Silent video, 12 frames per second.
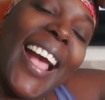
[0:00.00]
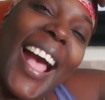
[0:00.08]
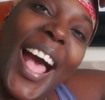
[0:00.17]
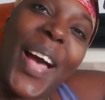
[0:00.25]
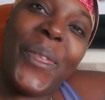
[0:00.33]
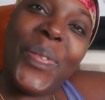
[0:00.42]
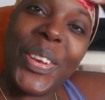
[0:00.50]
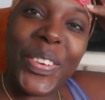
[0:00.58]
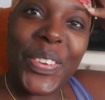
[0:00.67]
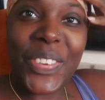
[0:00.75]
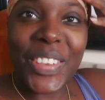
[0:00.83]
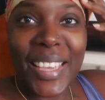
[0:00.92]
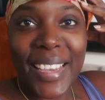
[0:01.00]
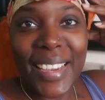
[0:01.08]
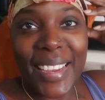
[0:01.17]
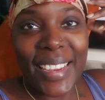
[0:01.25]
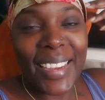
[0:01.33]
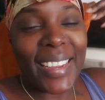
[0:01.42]
Happy New
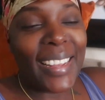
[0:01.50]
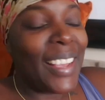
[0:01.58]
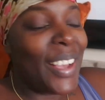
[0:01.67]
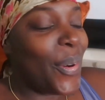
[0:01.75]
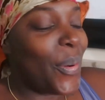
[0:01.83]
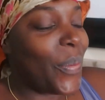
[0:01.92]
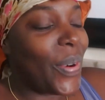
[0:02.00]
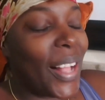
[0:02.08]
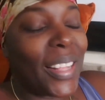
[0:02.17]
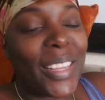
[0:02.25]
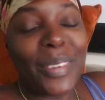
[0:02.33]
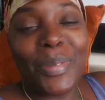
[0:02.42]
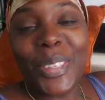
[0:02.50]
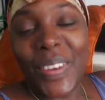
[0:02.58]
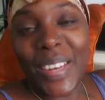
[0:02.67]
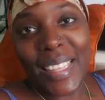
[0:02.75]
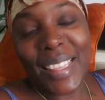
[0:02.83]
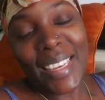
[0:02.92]
Year. Welcome to
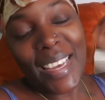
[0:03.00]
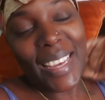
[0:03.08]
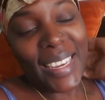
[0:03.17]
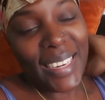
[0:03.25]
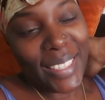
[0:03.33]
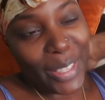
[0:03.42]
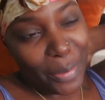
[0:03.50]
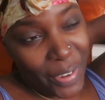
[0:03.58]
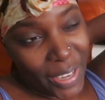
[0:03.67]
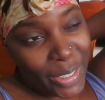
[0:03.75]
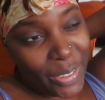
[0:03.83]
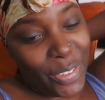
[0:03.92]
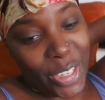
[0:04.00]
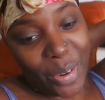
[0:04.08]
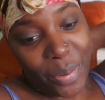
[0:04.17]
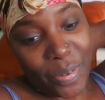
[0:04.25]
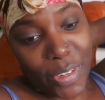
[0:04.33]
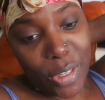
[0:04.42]
another year. It is the 1st of
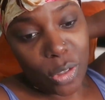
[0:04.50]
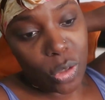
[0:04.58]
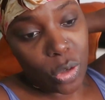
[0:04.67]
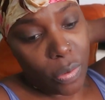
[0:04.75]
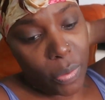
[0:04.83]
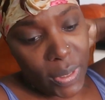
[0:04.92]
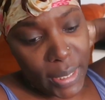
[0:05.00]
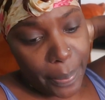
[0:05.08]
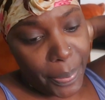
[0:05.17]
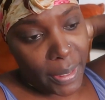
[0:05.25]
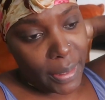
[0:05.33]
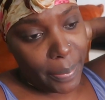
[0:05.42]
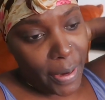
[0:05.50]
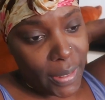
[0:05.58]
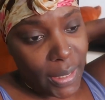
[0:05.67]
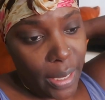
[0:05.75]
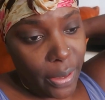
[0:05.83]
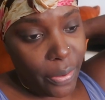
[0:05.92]
January. Sorry, what's happened?
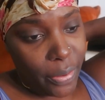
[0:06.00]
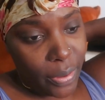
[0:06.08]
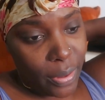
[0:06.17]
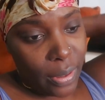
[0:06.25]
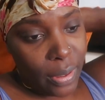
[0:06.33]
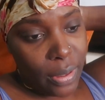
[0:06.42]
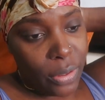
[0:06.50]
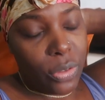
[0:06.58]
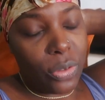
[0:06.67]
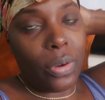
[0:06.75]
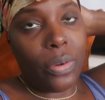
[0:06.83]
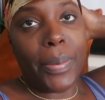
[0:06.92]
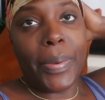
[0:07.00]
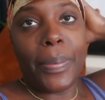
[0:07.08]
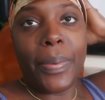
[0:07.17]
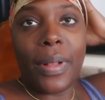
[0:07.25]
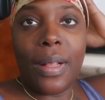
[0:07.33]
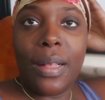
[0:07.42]
Tamara's hit you. Sorry,
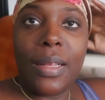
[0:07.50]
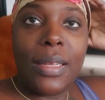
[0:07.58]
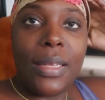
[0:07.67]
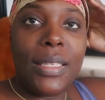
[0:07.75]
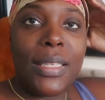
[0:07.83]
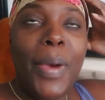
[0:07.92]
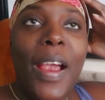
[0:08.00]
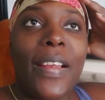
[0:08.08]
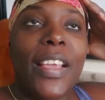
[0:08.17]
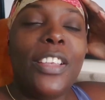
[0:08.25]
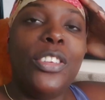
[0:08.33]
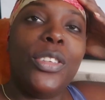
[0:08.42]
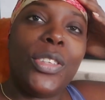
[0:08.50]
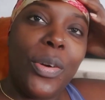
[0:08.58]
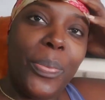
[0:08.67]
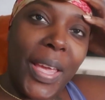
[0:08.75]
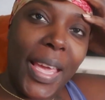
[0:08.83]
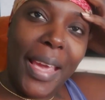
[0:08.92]
Baba. Tamara, can you stop
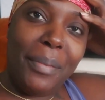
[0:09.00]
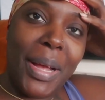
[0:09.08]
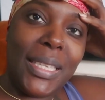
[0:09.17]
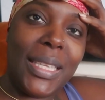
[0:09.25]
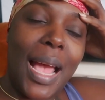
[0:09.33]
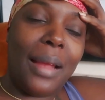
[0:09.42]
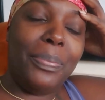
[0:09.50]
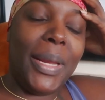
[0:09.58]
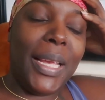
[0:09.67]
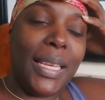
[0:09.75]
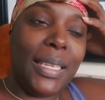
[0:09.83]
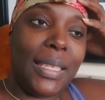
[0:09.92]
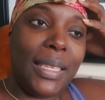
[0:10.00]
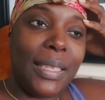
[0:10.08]
hitting my son, please?